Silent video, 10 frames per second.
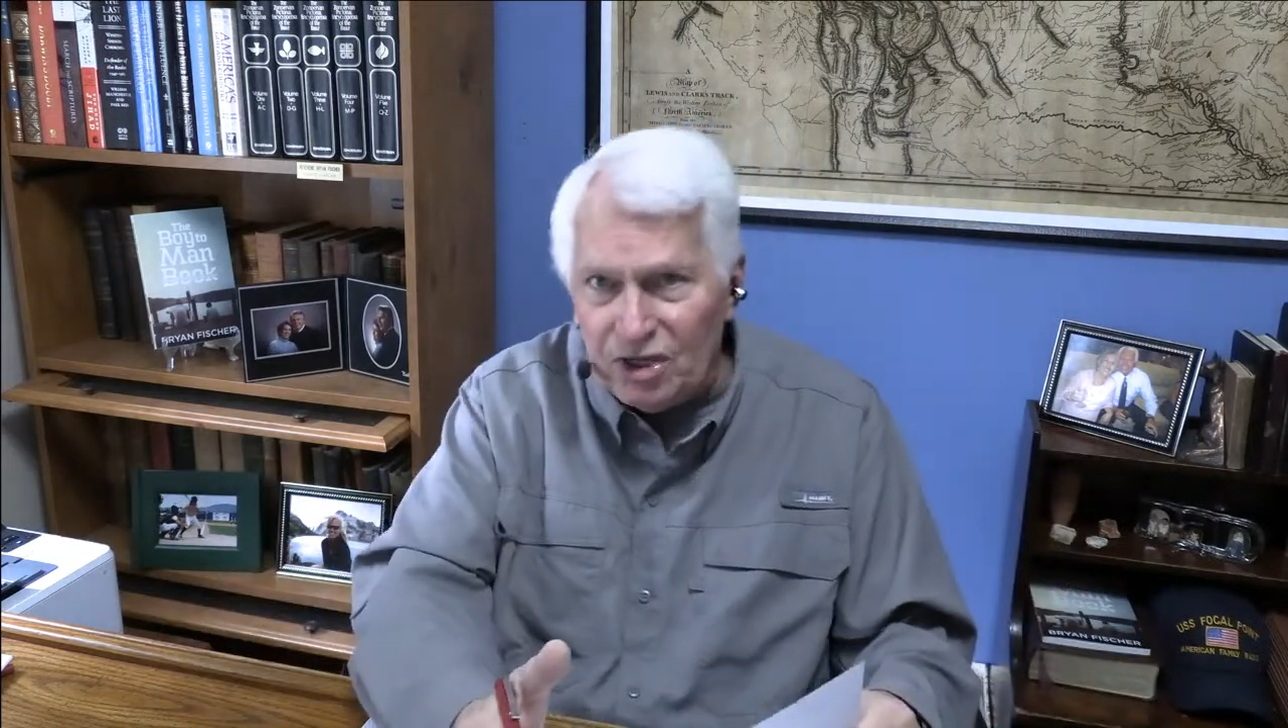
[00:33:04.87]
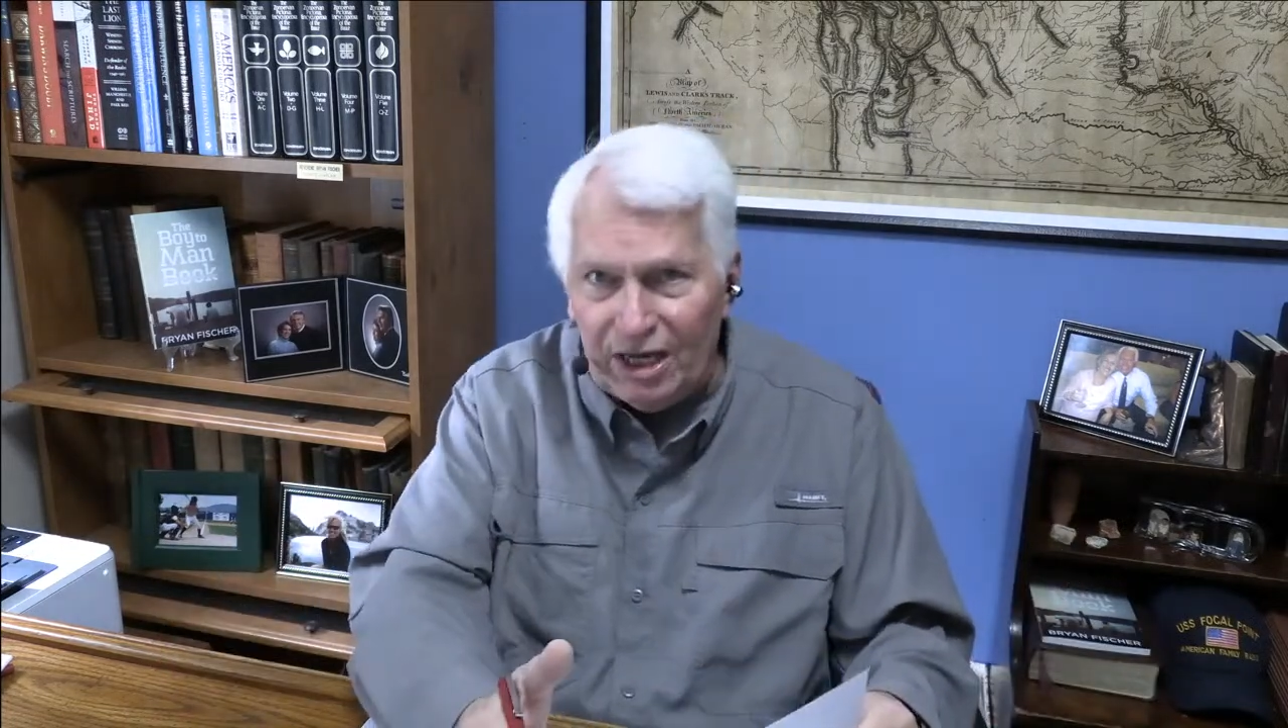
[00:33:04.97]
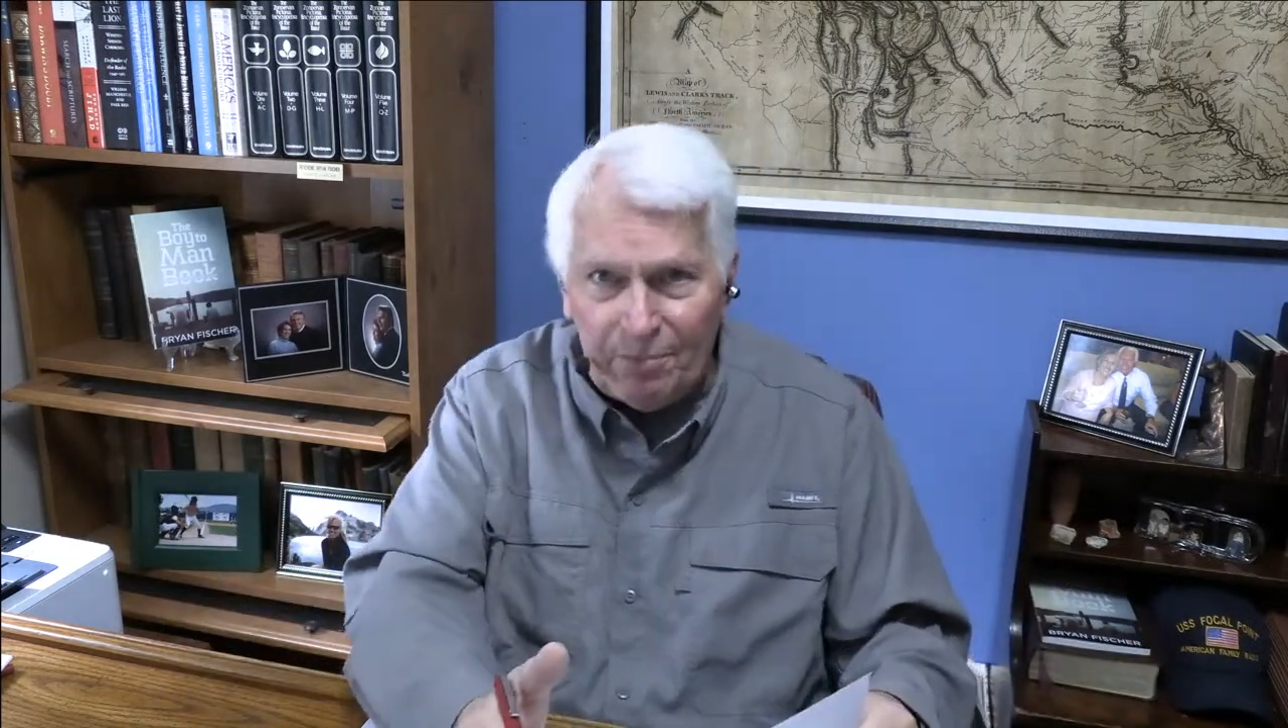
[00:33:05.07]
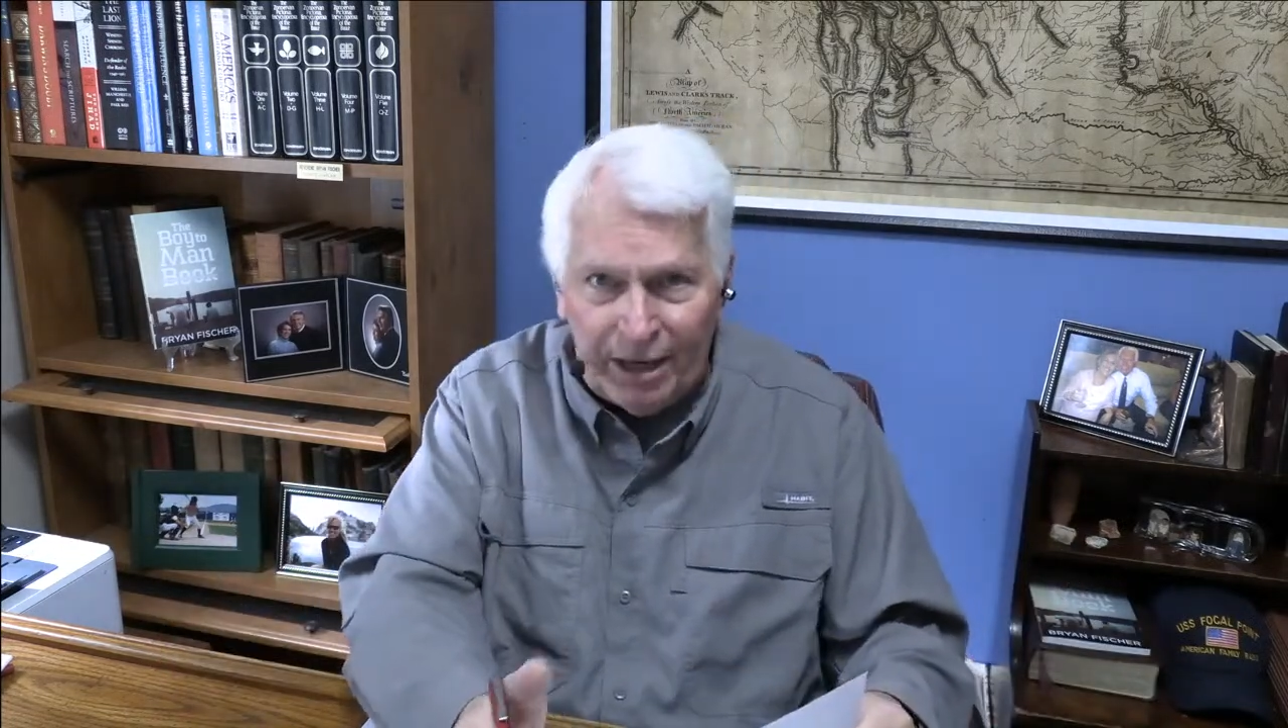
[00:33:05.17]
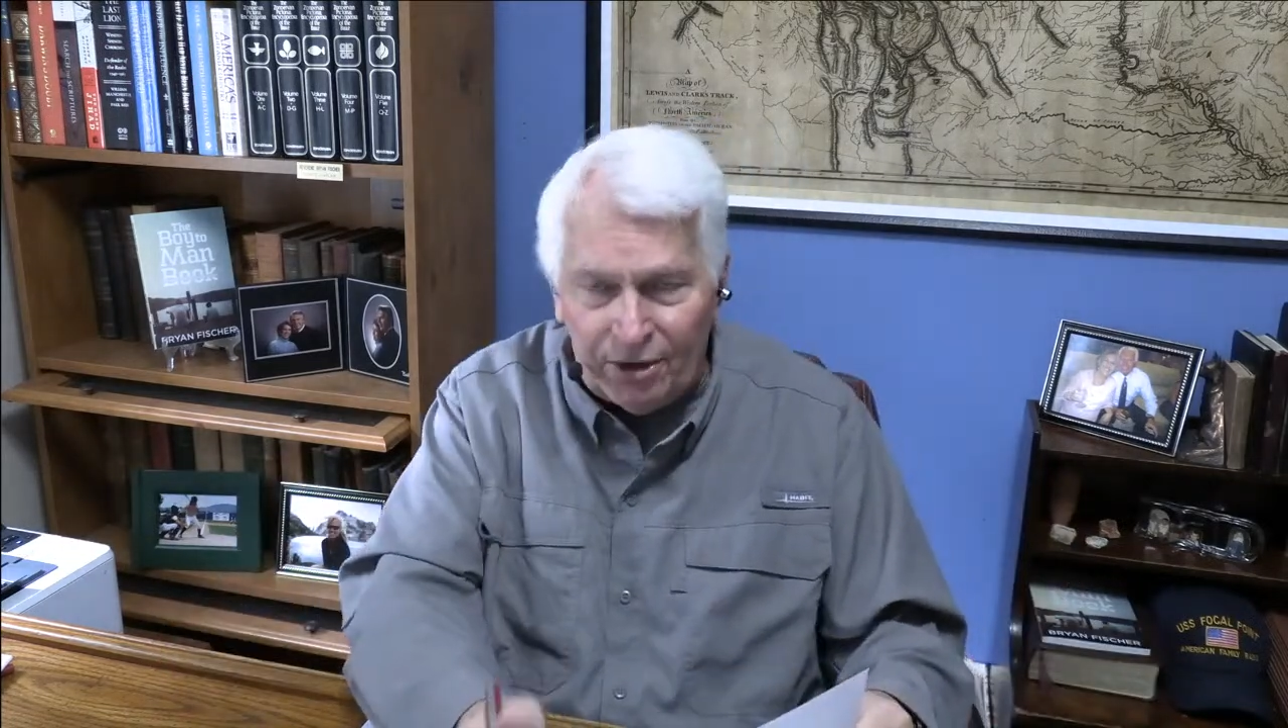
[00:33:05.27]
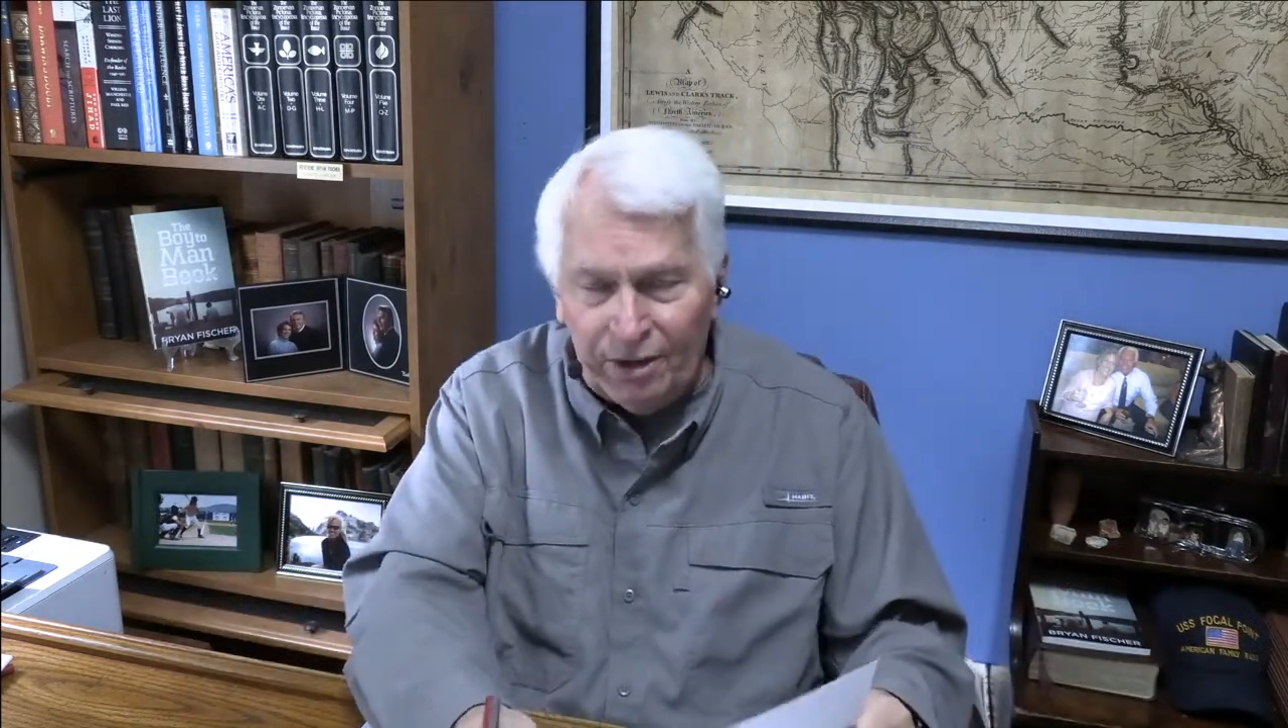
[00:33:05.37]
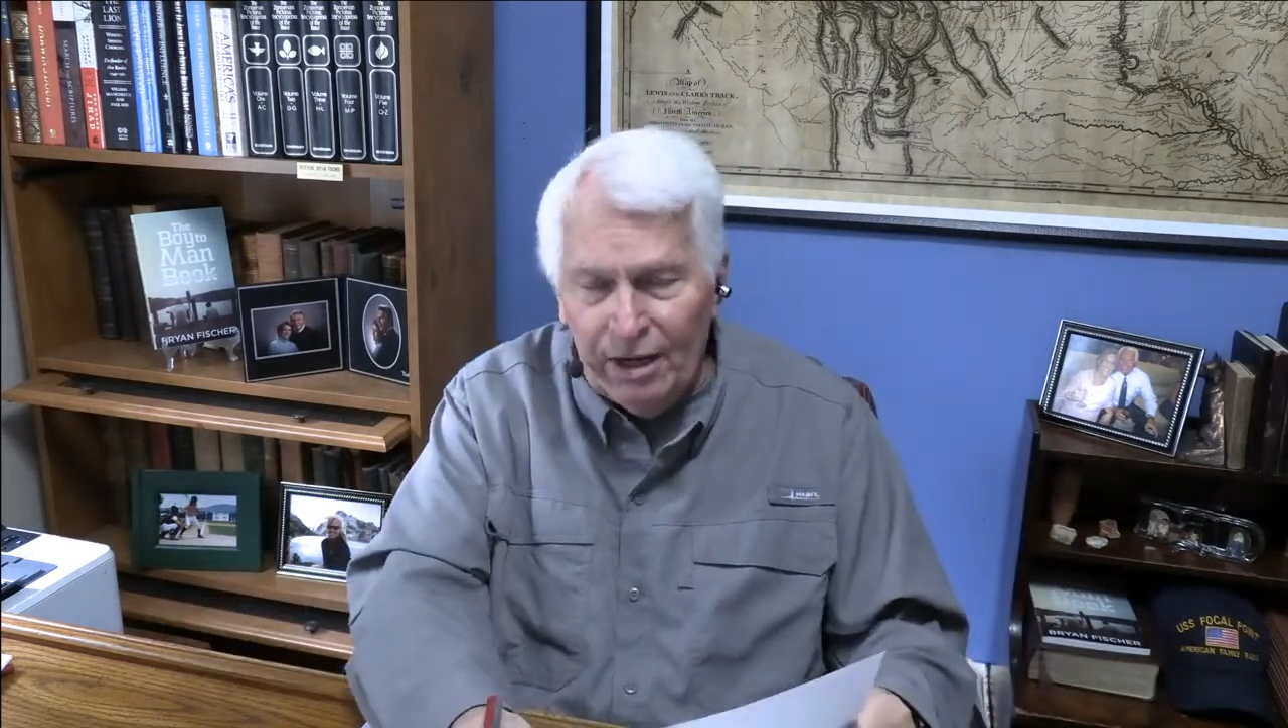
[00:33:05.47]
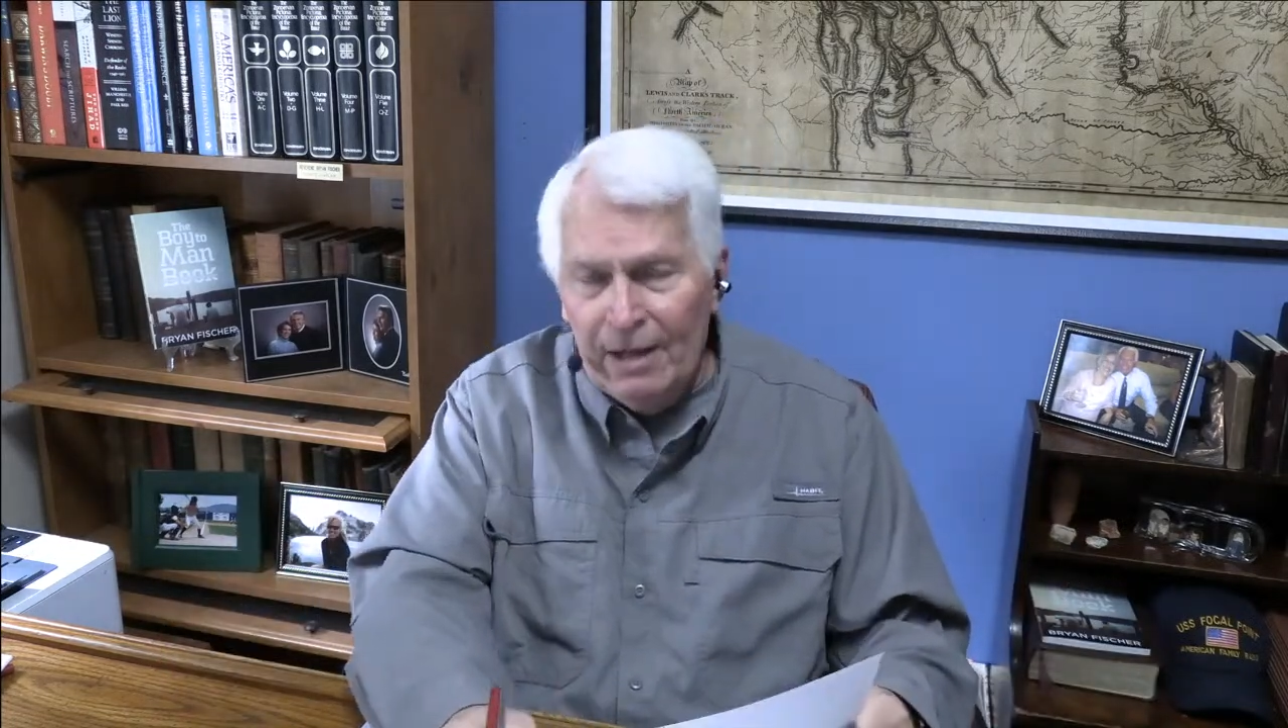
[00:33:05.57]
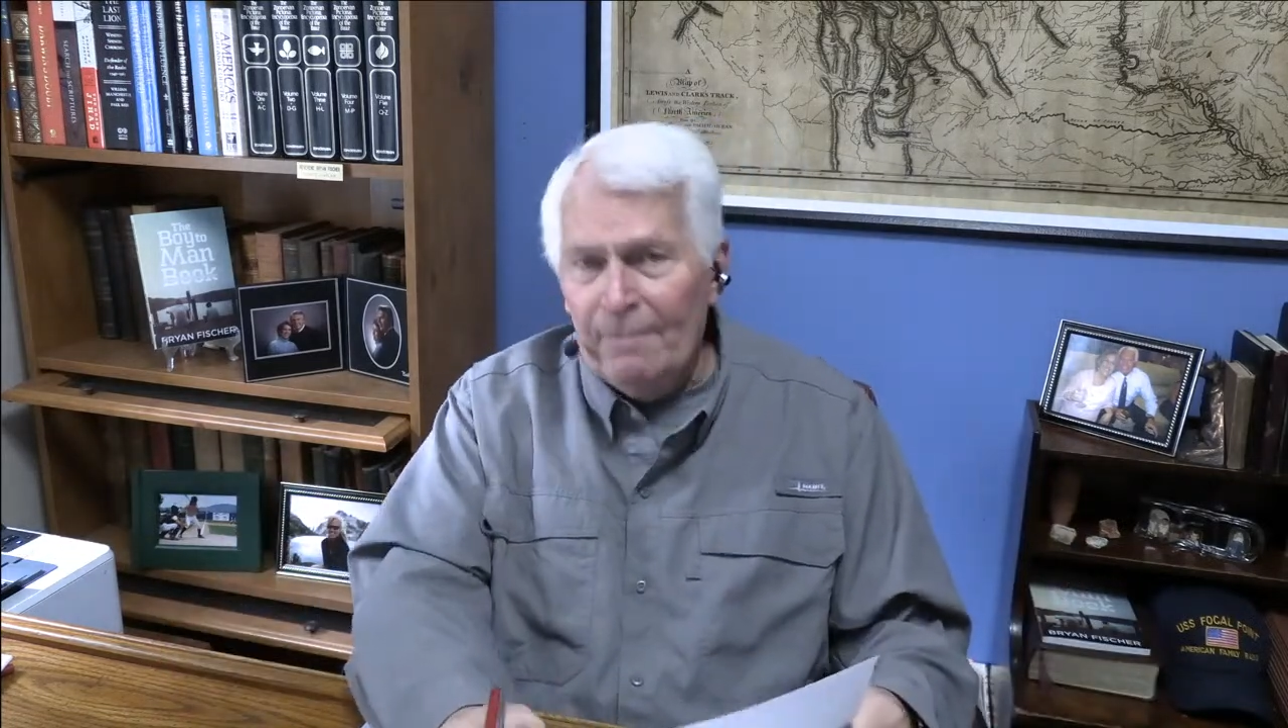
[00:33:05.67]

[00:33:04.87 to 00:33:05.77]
to get better.